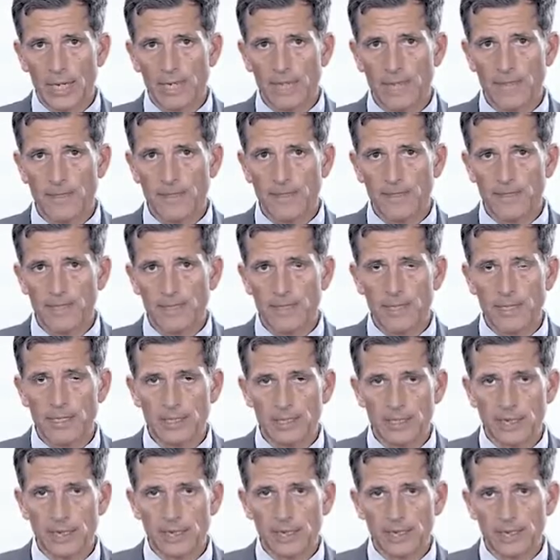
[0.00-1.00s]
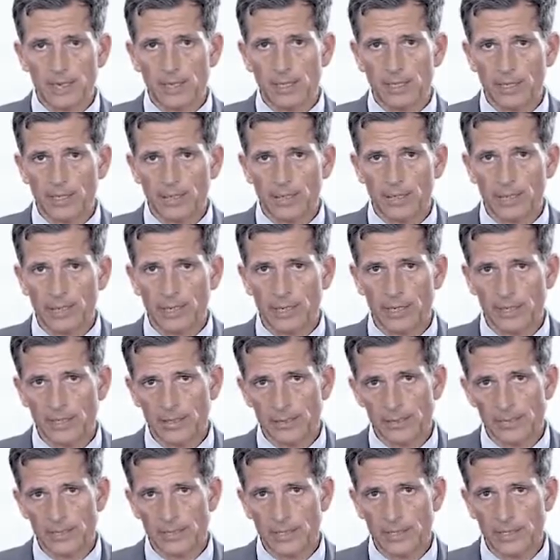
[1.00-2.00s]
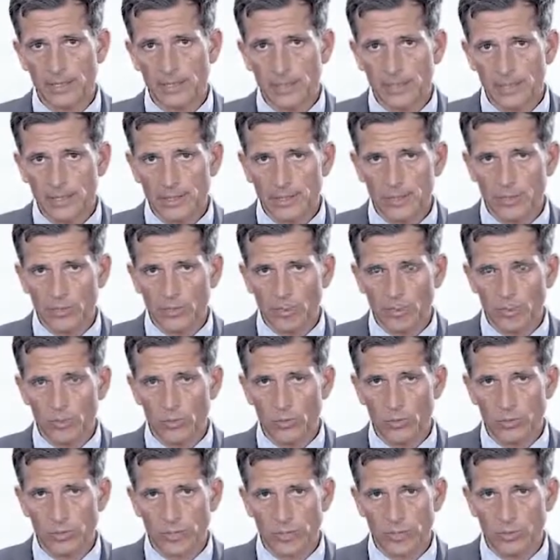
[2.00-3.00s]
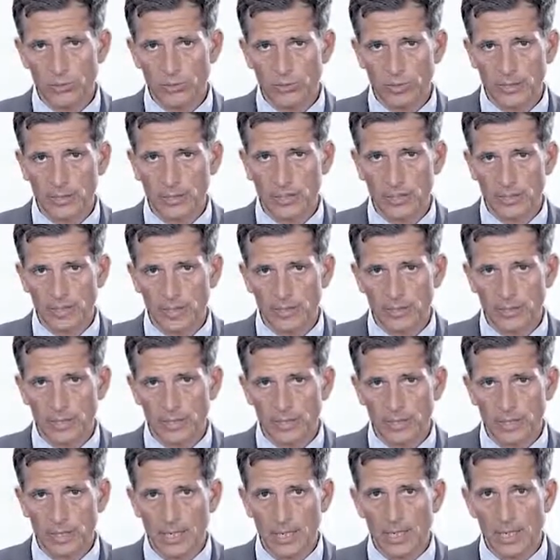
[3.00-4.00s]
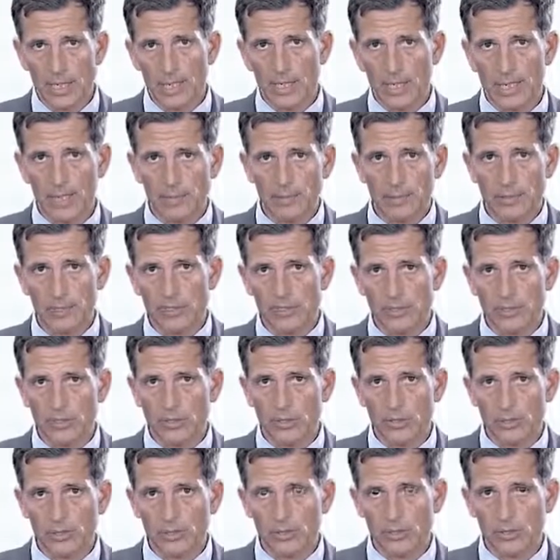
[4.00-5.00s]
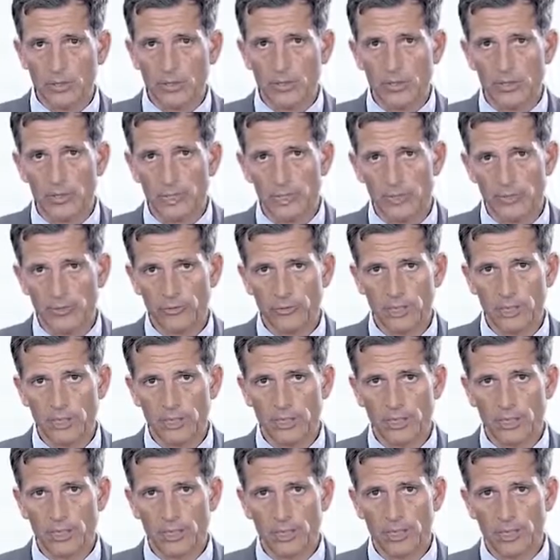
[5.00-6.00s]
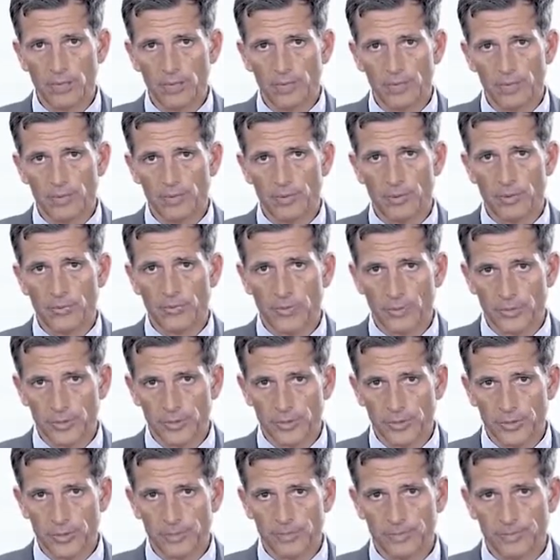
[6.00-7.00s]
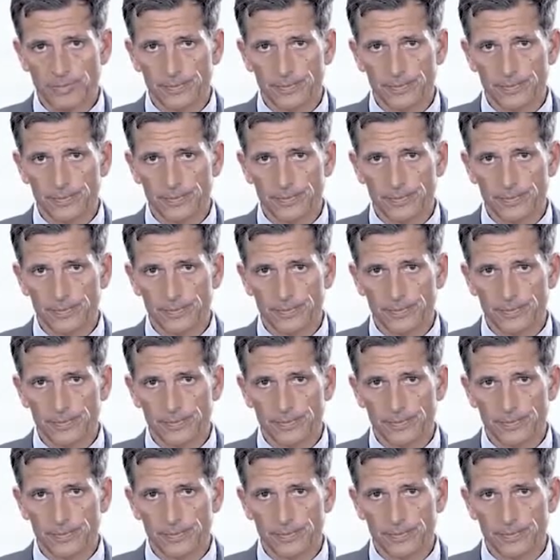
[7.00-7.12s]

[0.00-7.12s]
and these are the kind of techniques that we're using to design these liability or gold hedging portfolios.